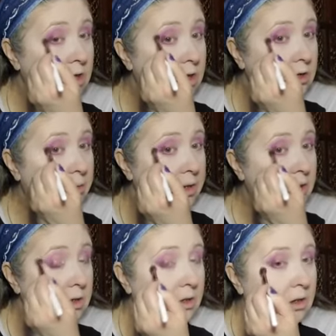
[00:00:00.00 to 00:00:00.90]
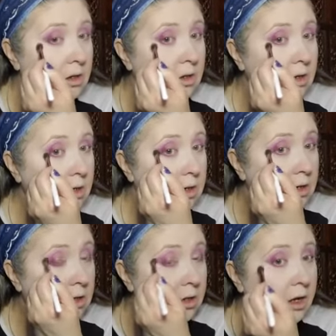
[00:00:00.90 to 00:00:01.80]
a little bit.
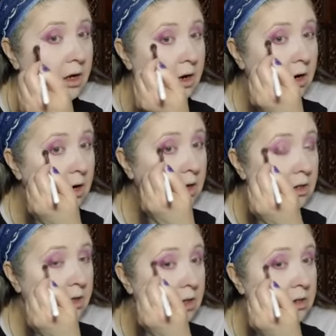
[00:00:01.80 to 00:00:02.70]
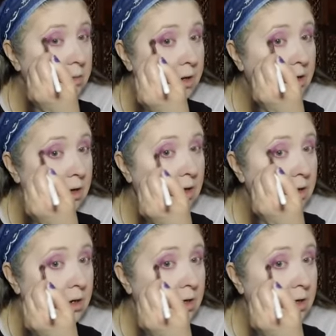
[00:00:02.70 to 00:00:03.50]
There, that's better.